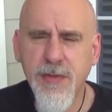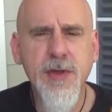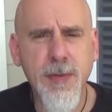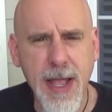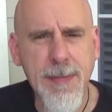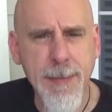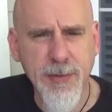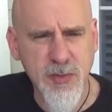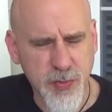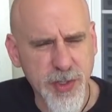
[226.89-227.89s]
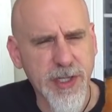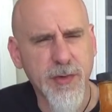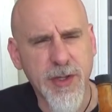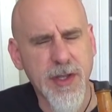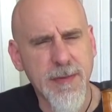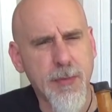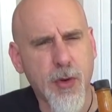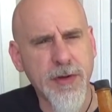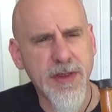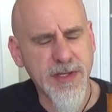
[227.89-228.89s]
the black pepper is really, really
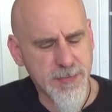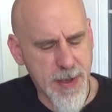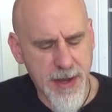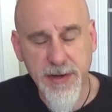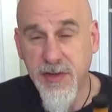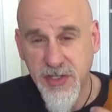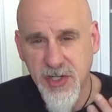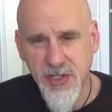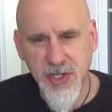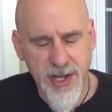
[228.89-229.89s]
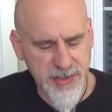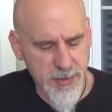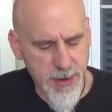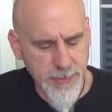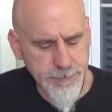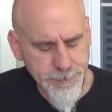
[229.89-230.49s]
important to this this sauce to me.